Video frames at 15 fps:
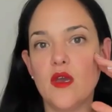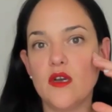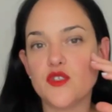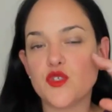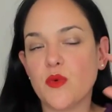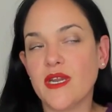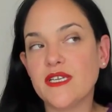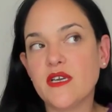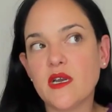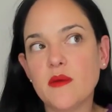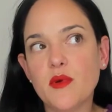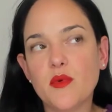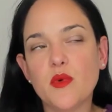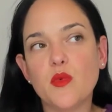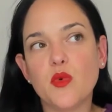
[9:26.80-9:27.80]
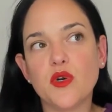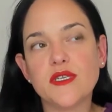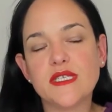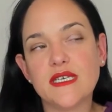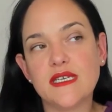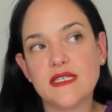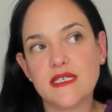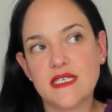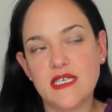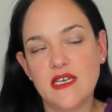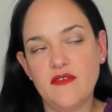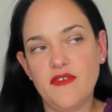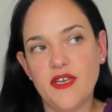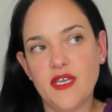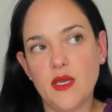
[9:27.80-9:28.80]
when I talk about reward
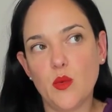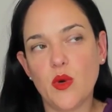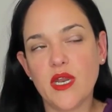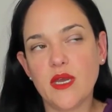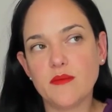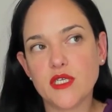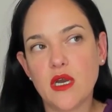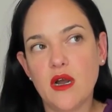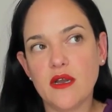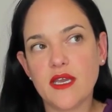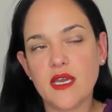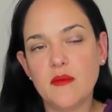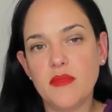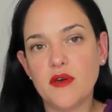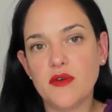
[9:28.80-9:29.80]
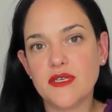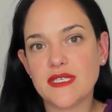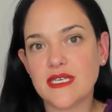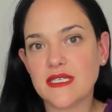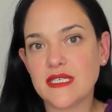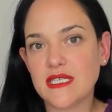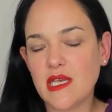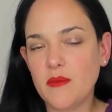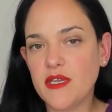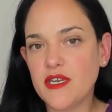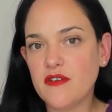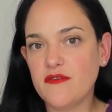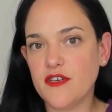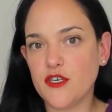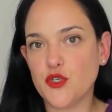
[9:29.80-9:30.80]
sensitivity, what I'm talking about is that some
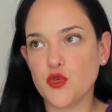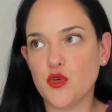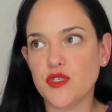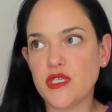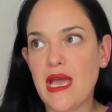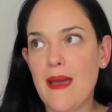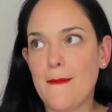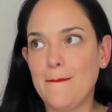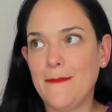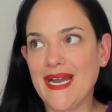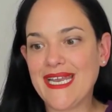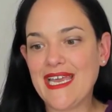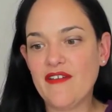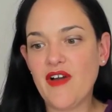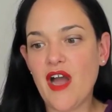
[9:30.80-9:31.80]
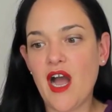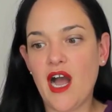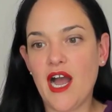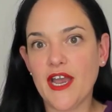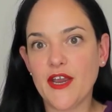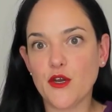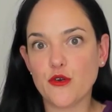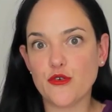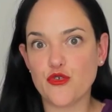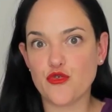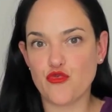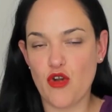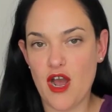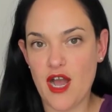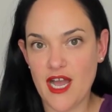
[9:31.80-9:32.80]
individuals might have a higher
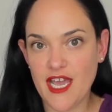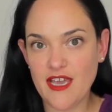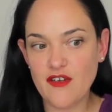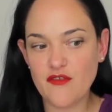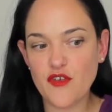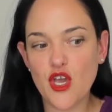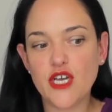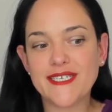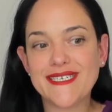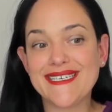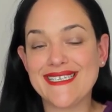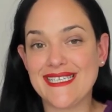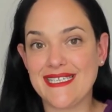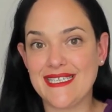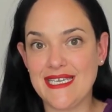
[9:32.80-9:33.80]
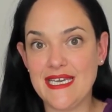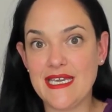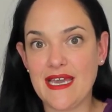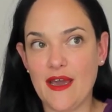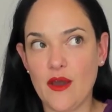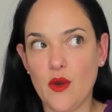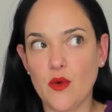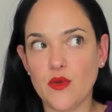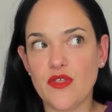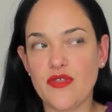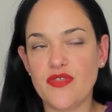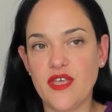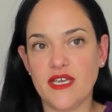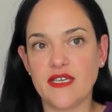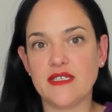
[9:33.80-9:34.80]
drive to seek out
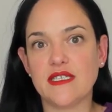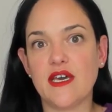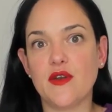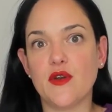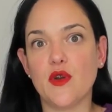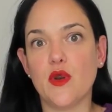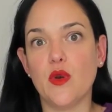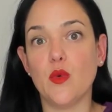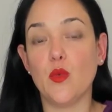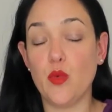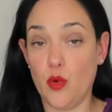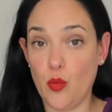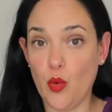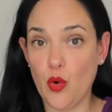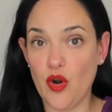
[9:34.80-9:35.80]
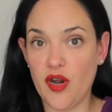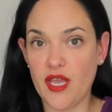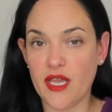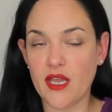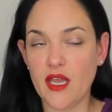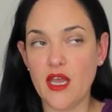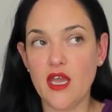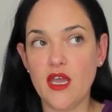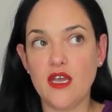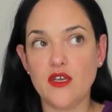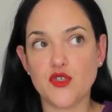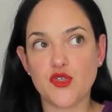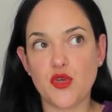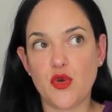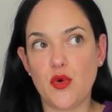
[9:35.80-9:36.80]
things that are rewarding.
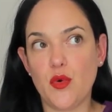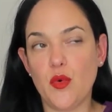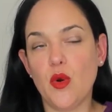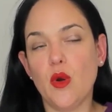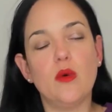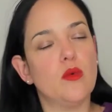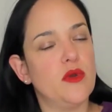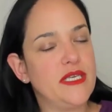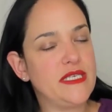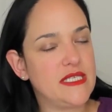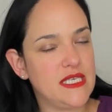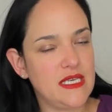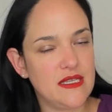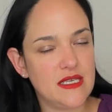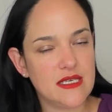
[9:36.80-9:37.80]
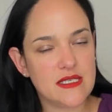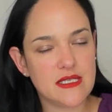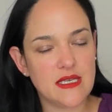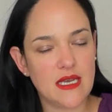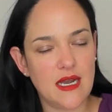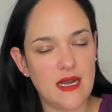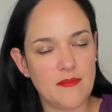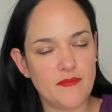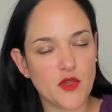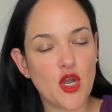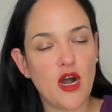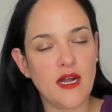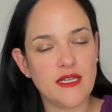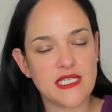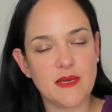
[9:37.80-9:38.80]
So we see this
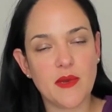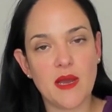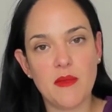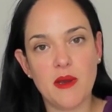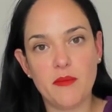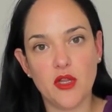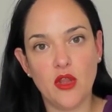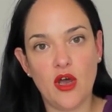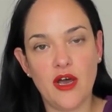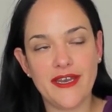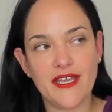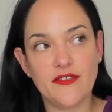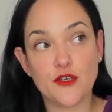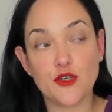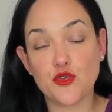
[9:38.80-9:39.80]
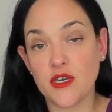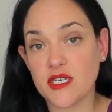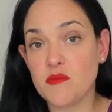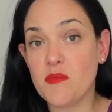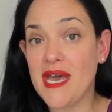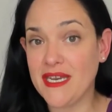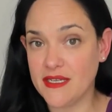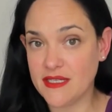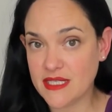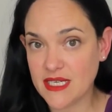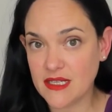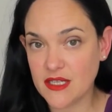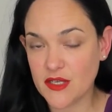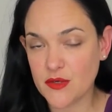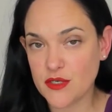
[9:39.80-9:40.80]
concept come up a lot in the drug dependency
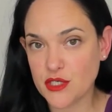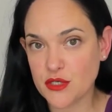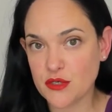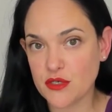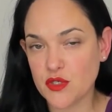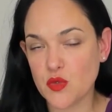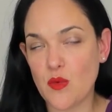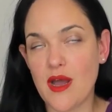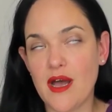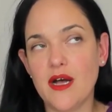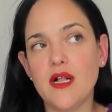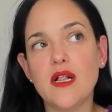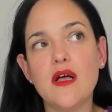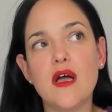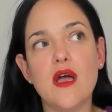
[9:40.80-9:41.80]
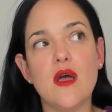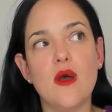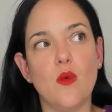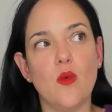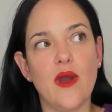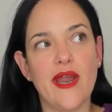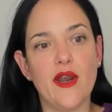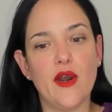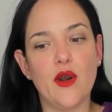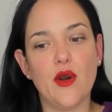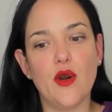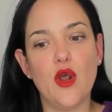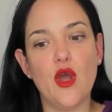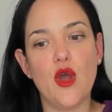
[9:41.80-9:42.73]
literature as well, where